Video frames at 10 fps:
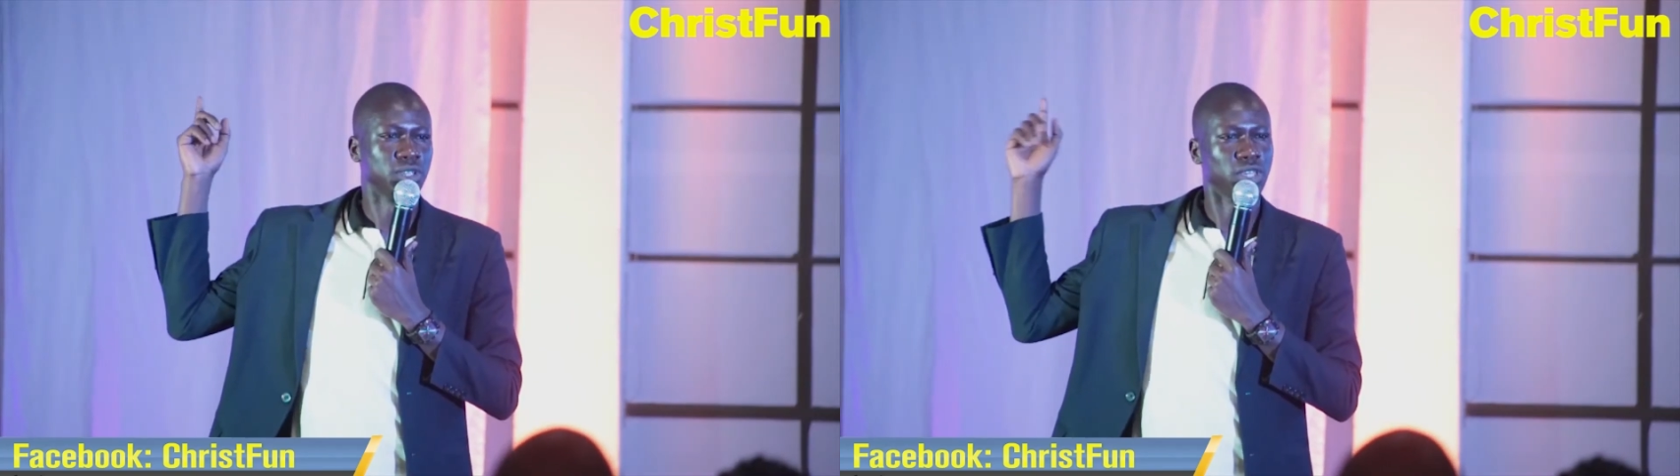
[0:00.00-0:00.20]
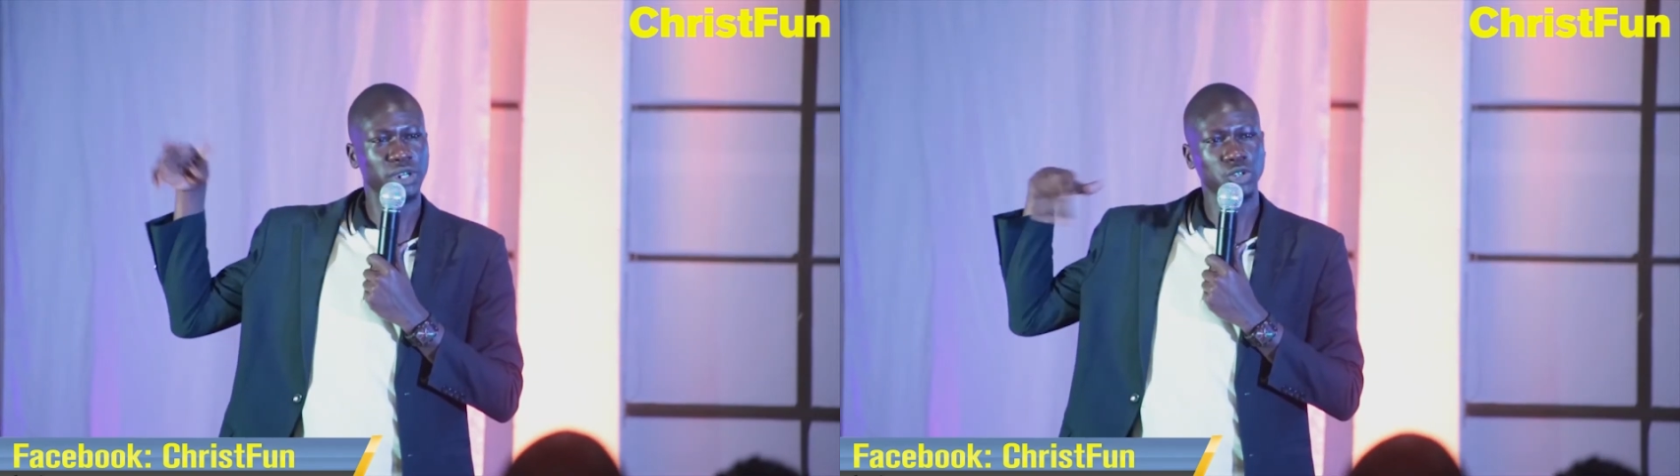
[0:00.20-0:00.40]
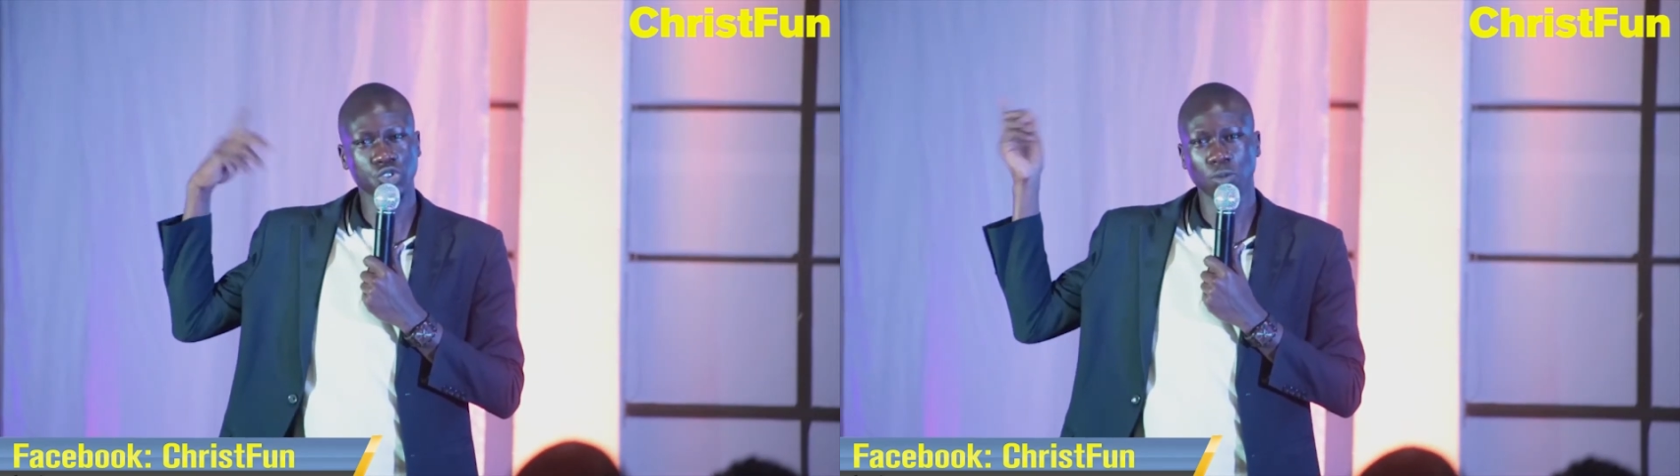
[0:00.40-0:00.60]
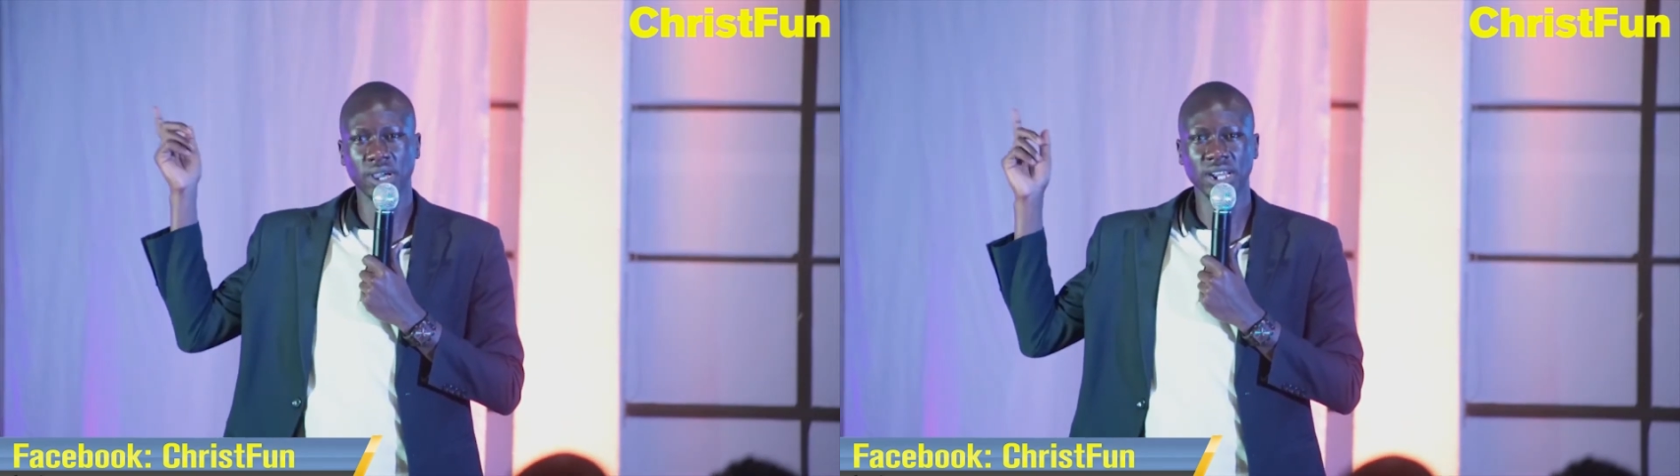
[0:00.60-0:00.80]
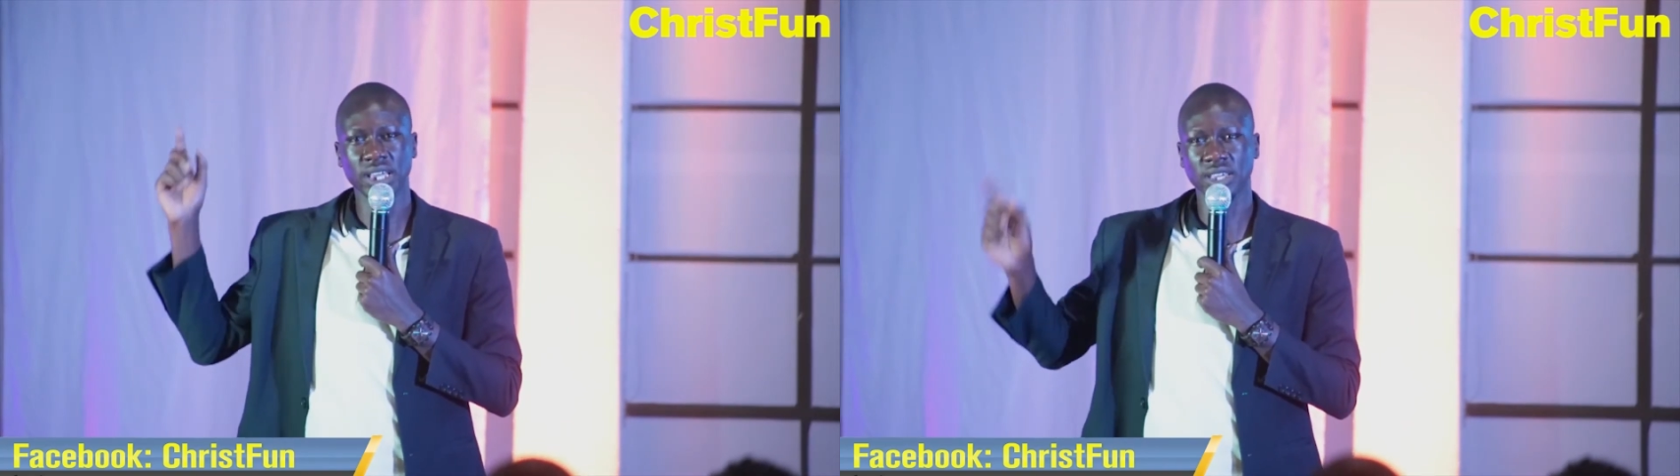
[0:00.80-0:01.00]
He went to
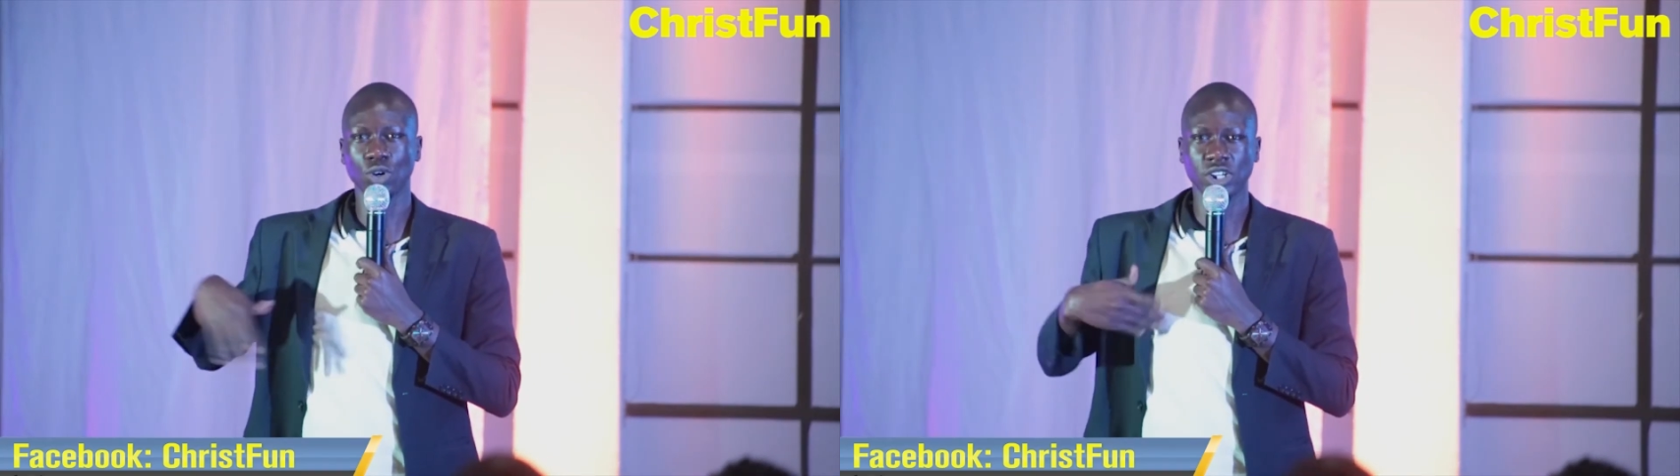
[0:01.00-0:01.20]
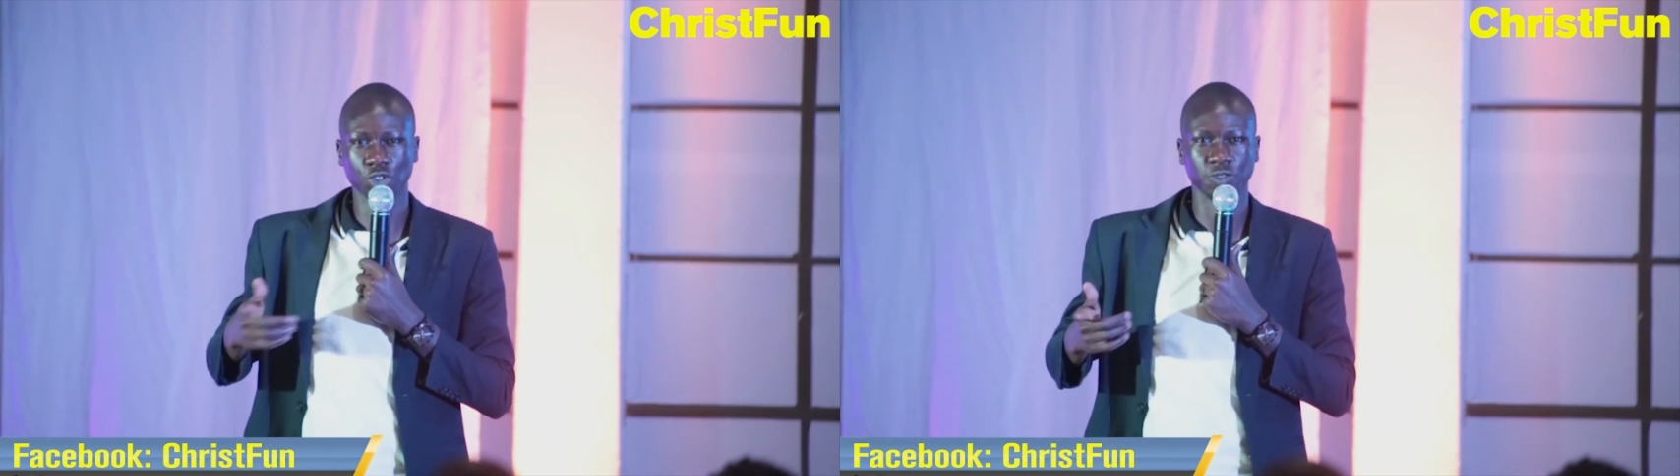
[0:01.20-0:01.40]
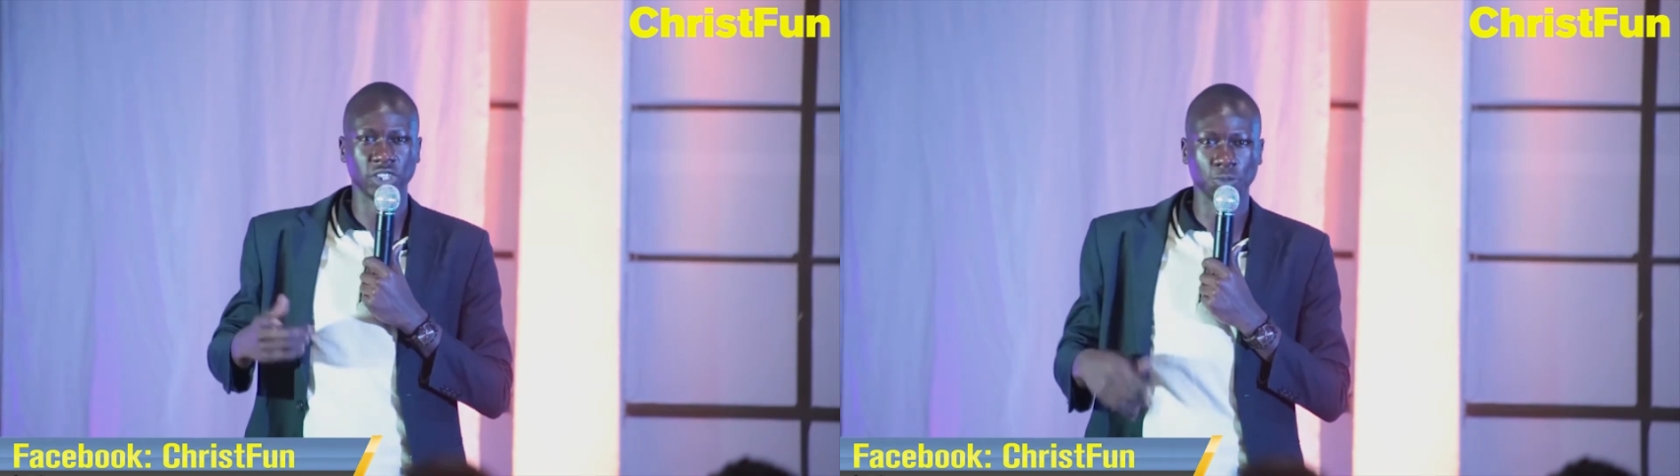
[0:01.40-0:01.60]
Somalia, he got out of the